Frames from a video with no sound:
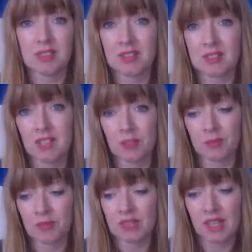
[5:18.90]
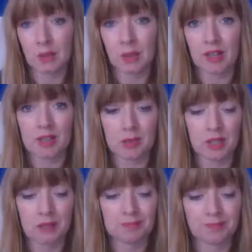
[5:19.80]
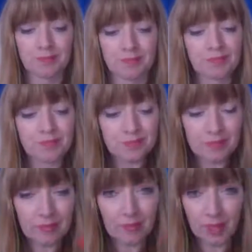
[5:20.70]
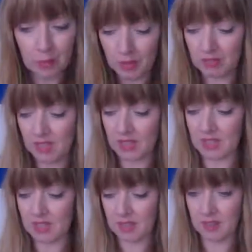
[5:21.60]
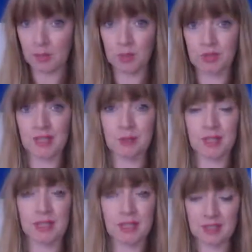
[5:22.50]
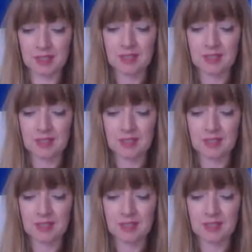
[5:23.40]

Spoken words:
you know, day wear as well. But I really like that, and I would recommend that.